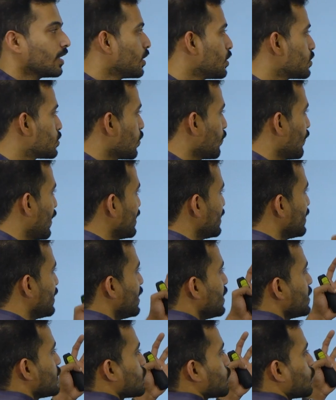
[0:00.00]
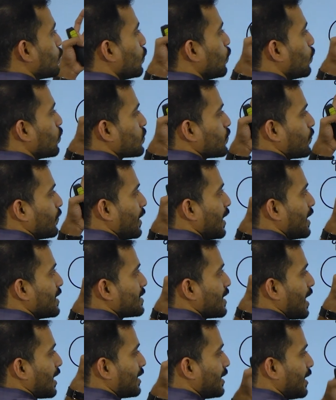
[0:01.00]
So, when these two
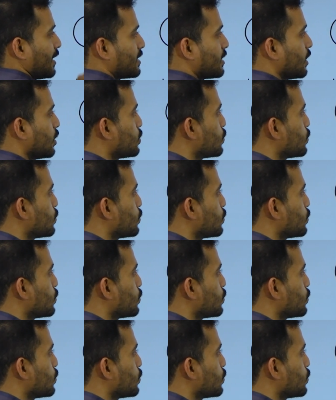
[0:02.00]
spheres are touched